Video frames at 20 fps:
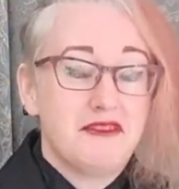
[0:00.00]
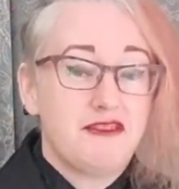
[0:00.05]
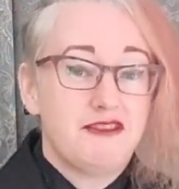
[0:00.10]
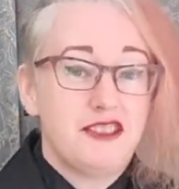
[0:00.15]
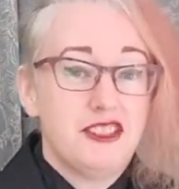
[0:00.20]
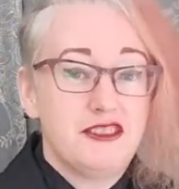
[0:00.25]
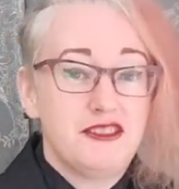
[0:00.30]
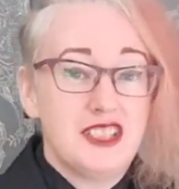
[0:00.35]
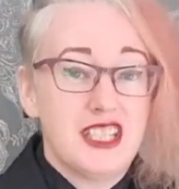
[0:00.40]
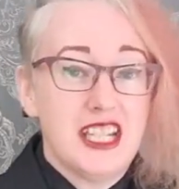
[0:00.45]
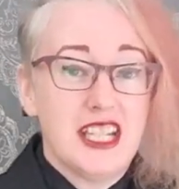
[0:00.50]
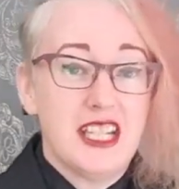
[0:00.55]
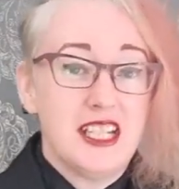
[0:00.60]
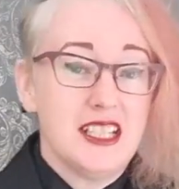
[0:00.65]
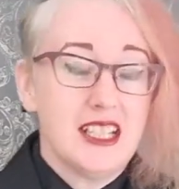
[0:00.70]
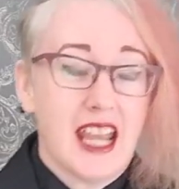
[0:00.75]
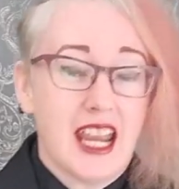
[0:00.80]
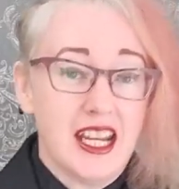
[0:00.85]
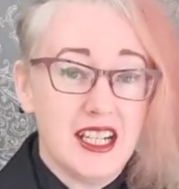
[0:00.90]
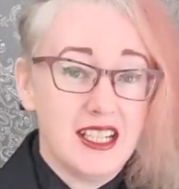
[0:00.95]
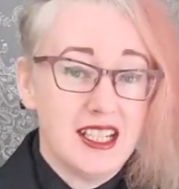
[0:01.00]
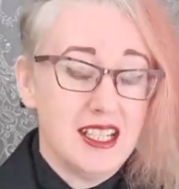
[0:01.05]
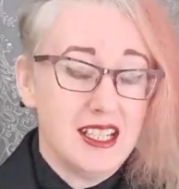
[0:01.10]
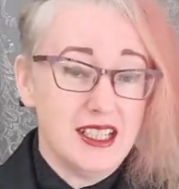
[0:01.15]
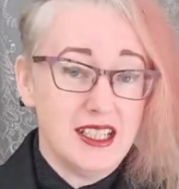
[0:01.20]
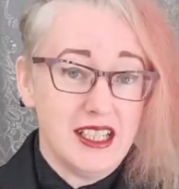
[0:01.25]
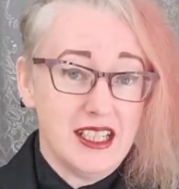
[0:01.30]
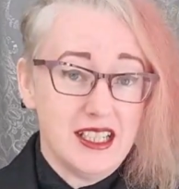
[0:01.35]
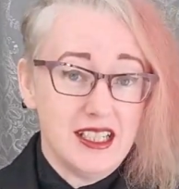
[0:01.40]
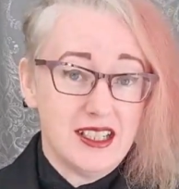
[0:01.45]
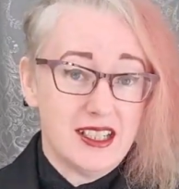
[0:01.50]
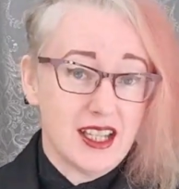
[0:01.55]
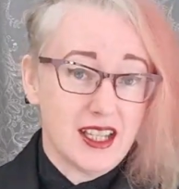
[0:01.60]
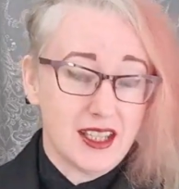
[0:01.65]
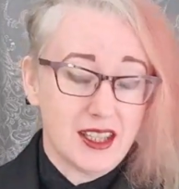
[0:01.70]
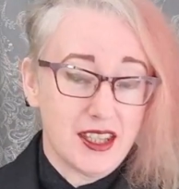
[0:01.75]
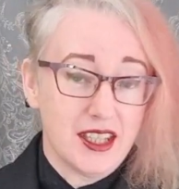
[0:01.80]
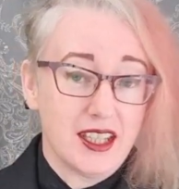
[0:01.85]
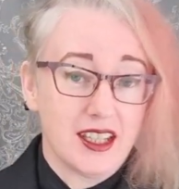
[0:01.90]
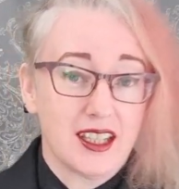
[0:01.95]
15, 18 years, I
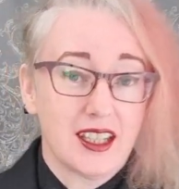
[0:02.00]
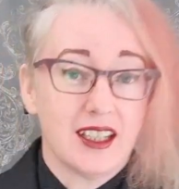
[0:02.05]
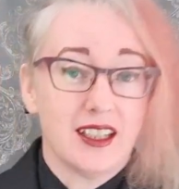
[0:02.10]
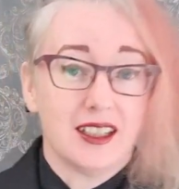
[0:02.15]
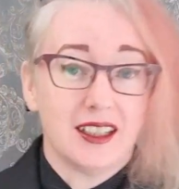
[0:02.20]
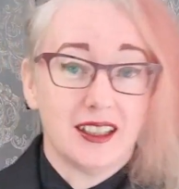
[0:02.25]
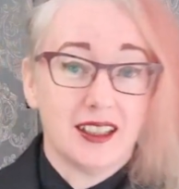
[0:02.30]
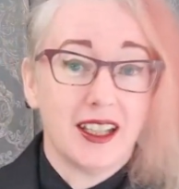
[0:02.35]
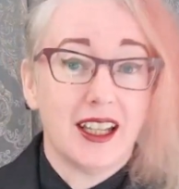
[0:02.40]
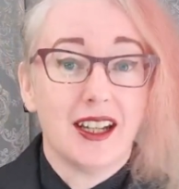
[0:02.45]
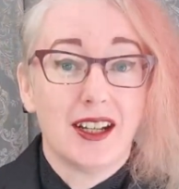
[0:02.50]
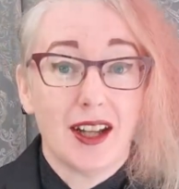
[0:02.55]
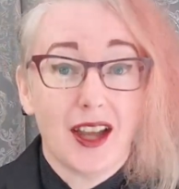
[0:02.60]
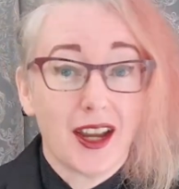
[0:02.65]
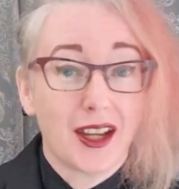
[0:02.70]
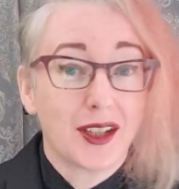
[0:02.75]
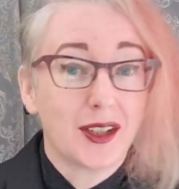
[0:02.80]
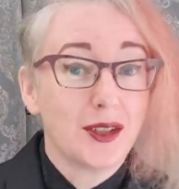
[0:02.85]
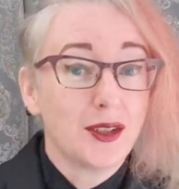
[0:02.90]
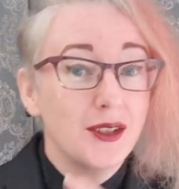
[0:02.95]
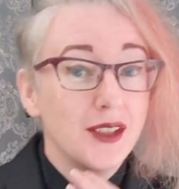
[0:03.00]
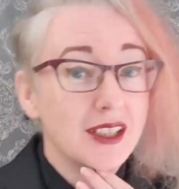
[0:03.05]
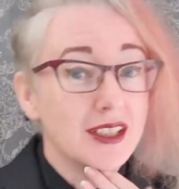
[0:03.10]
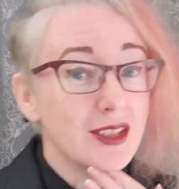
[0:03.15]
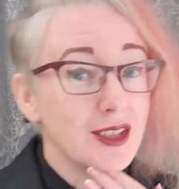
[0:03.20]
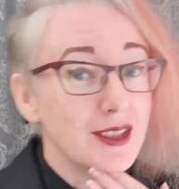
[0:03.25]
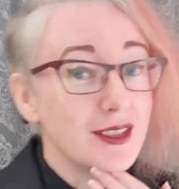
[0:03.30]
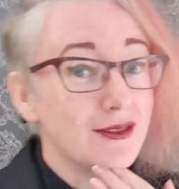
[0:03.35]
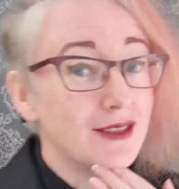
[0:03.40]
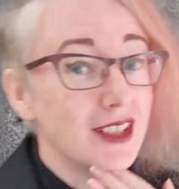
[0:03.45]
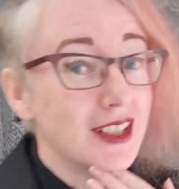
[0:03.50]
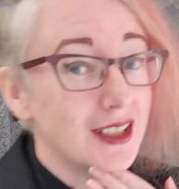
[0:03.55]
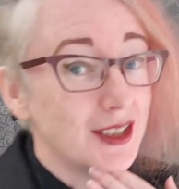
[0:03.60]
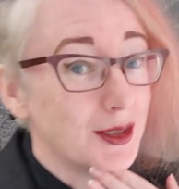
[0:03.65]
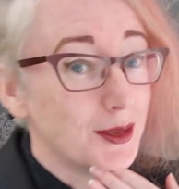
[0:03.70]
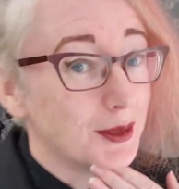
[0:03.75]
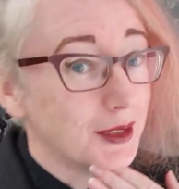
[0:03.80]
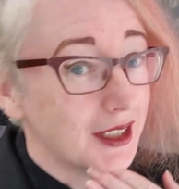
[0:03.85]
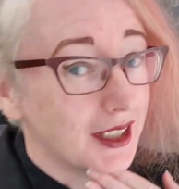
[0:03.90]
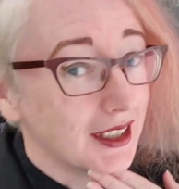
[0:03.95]
think, and I can only just fit
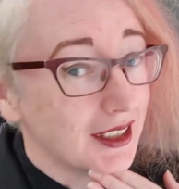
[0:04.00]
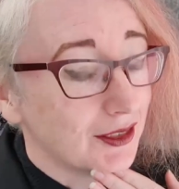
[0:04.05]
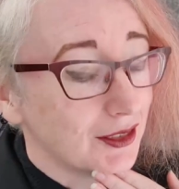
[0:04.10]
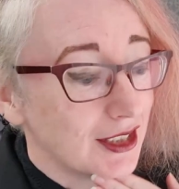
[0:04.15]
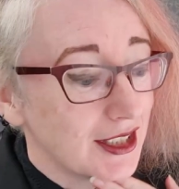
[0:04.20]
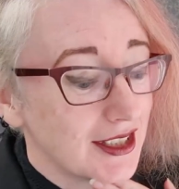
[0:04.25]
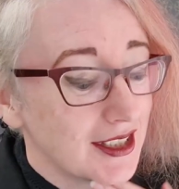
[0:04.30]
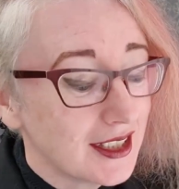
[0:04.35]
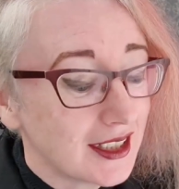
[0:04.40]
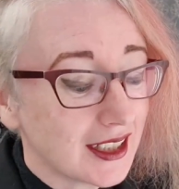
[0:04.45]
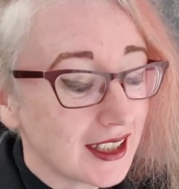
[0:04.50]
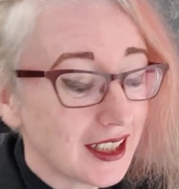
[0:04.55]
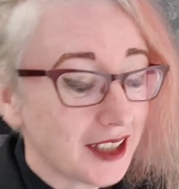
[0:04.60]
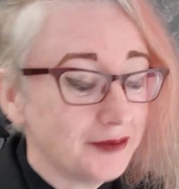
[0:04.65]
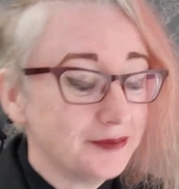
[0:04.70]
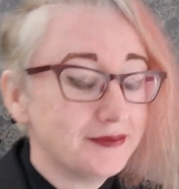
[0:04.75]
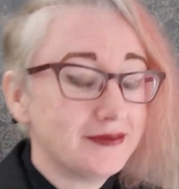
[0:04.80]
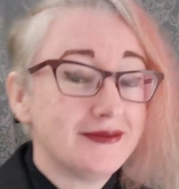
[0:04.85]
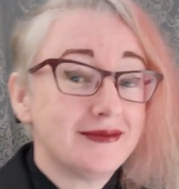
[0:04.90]
into again recently.